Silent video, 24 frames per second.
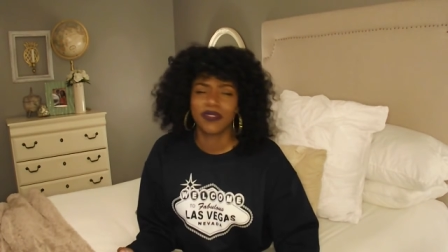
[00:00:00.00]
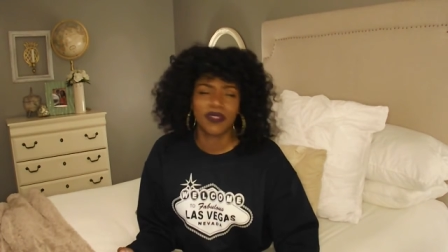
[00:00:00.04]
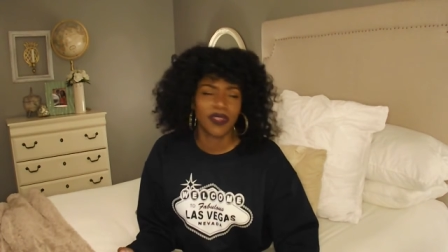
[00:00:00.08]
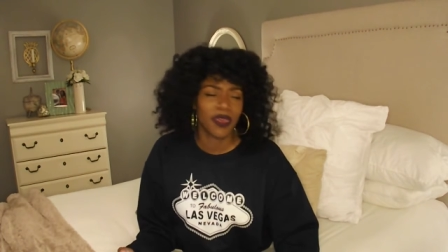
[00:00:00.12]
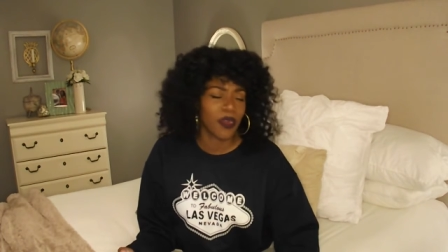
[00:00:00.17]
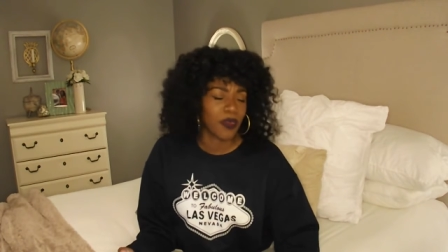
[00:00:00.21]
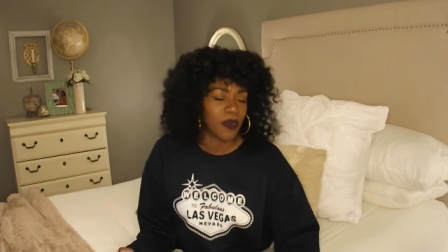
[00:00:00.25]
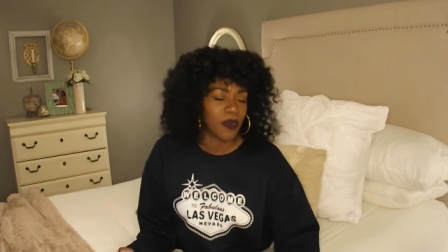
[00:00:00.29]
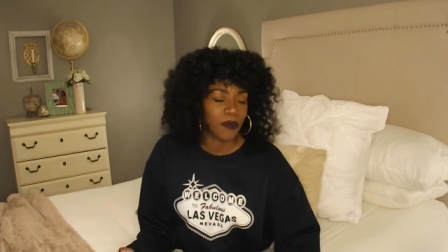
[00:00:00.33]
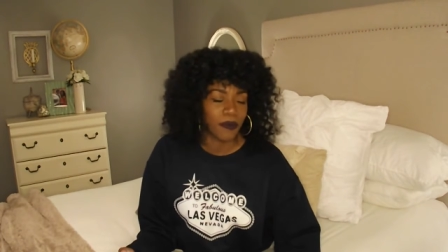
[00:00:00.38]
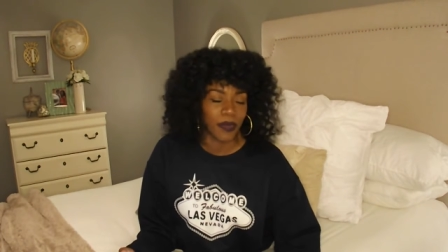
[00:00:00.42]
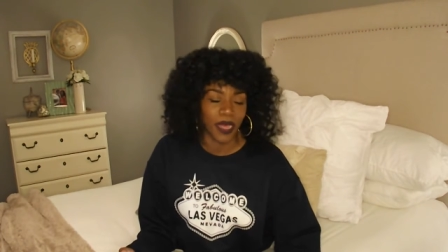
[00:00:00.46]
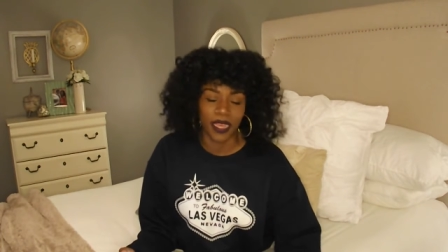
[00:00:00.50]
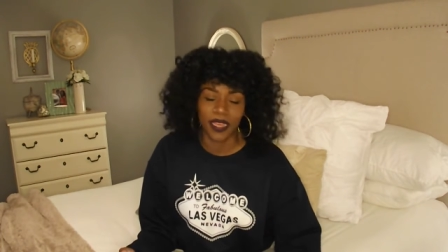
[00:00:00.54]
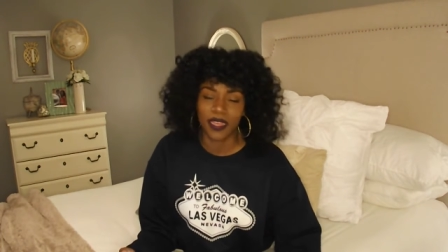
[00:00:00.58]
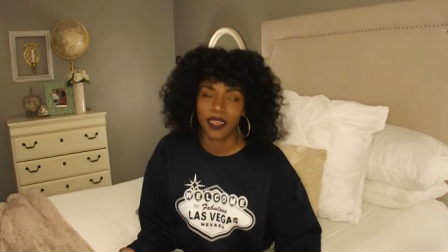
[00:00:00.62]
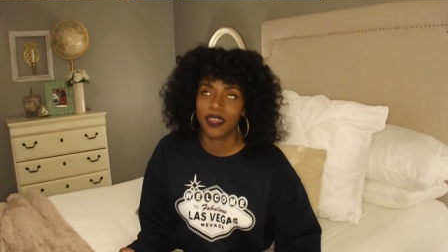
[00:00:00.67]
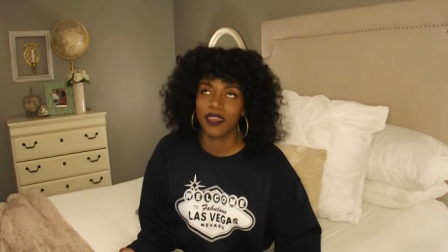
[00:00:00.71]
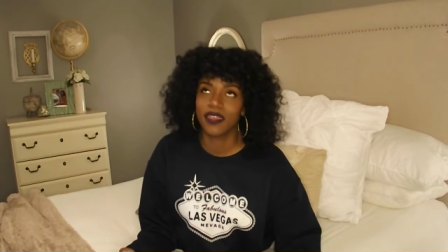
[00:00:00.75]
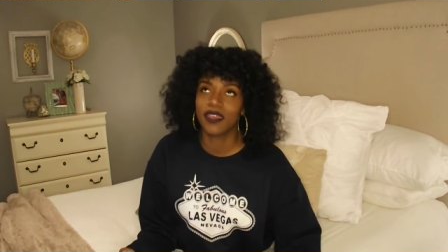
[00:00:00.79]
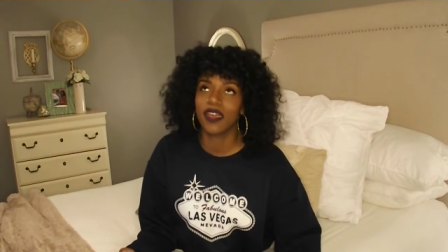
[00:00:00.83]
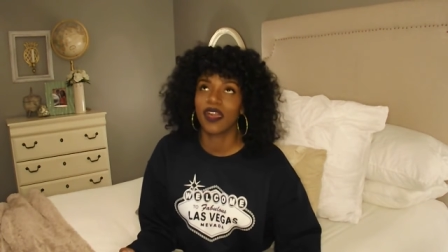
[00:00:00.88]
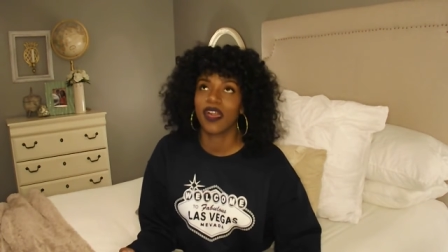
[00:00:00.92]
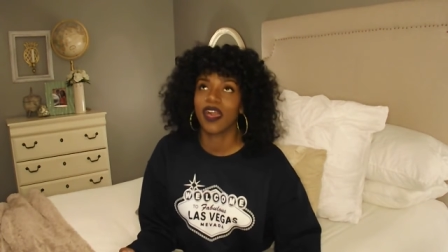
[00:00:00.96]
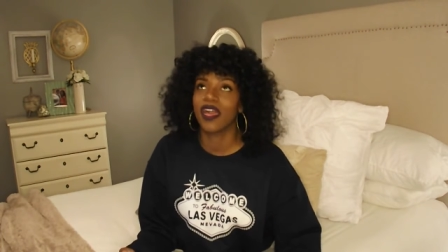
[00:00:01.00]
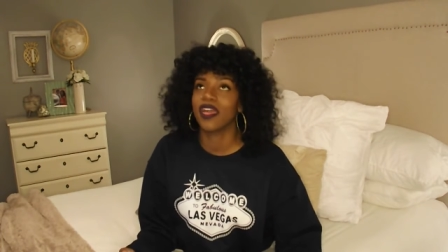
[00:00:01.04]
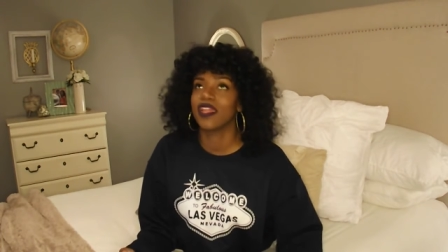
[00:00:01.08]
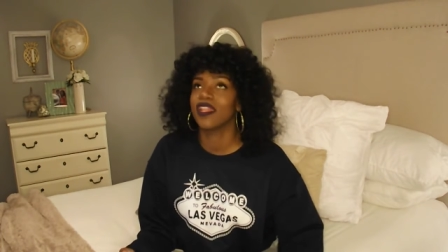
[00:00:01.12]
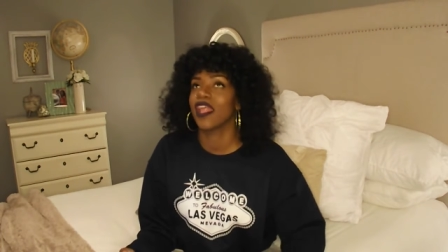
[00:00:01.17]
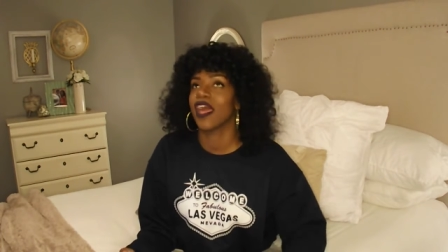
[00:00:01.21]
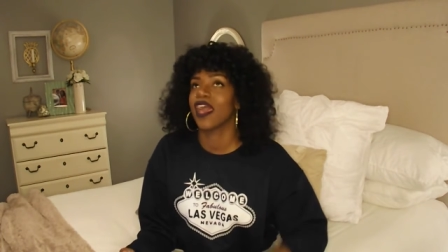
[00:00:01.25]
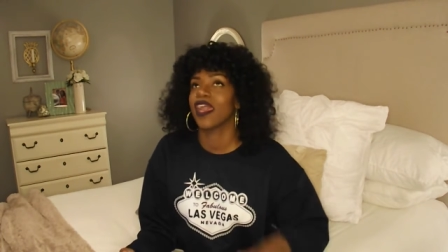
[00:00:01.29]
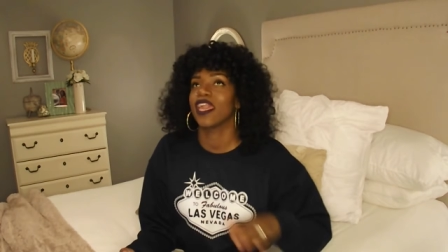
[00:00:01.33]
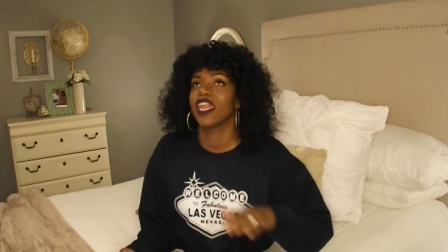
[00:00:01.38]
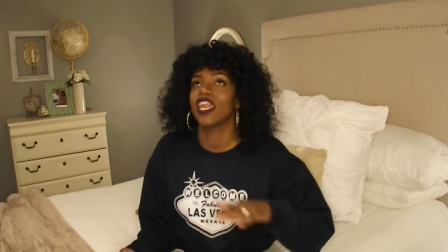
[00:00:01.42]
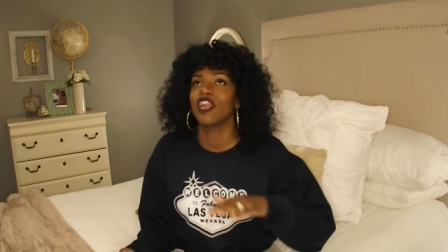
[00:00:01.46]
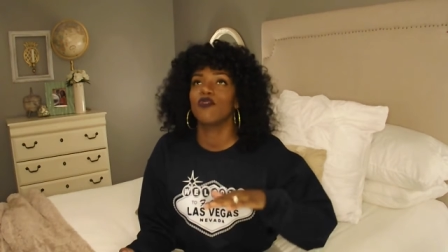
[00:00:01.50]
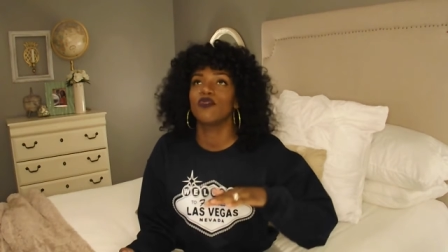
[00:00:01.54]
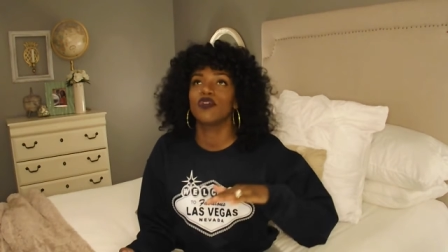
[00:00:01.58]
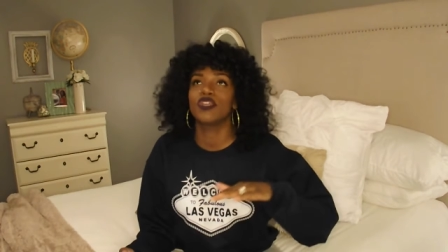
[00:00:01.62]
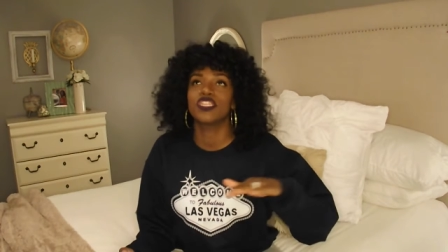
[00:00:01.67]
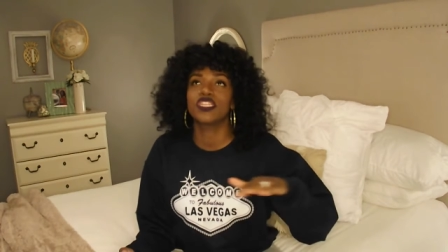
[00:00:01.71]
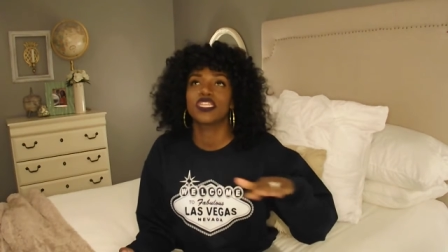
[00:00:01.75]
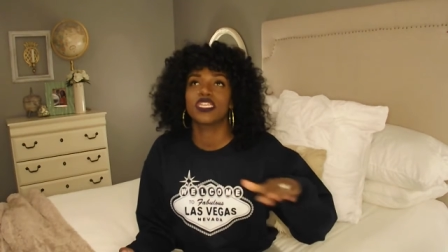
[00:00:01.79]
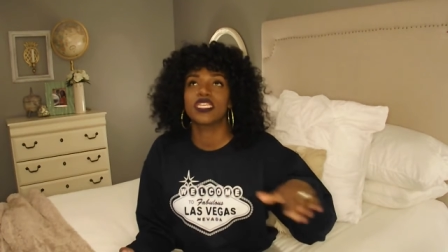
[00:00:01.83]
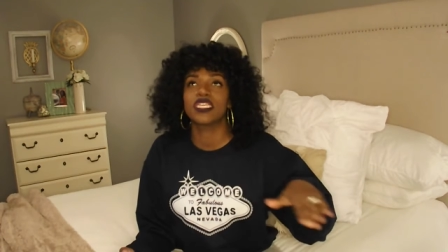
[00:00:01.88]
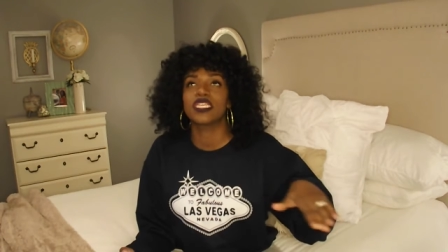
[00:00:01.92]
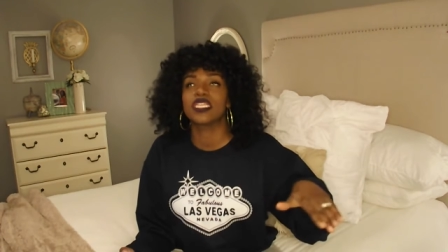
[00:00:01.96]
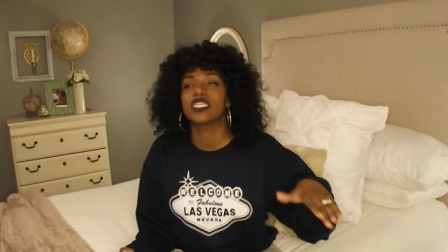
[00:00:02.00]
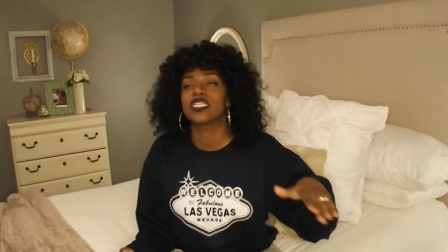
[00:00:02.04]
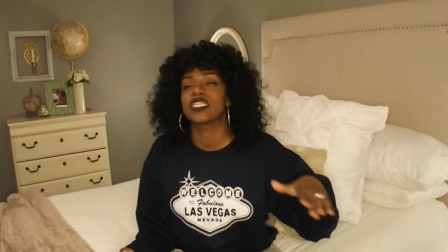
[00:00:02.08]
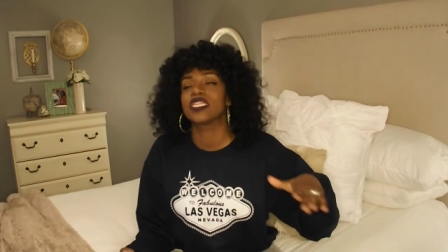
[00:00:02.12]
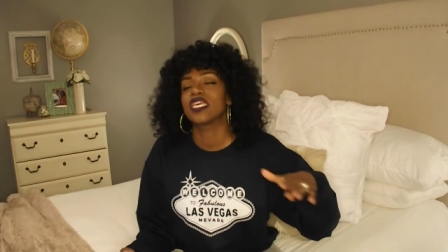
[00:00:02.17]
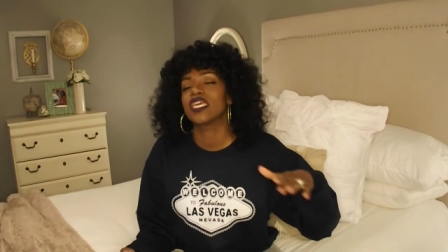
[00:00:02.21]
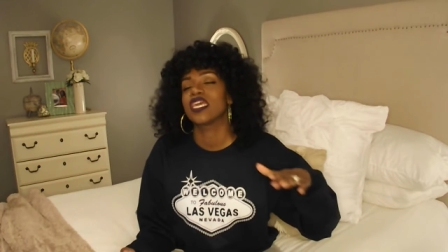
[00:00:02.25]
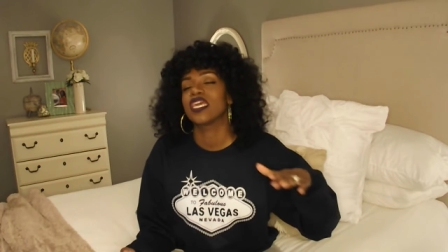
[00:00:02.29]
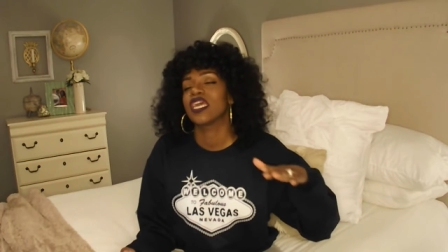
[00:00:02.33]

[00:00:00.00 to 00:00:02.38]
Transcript: oh my God, like it was just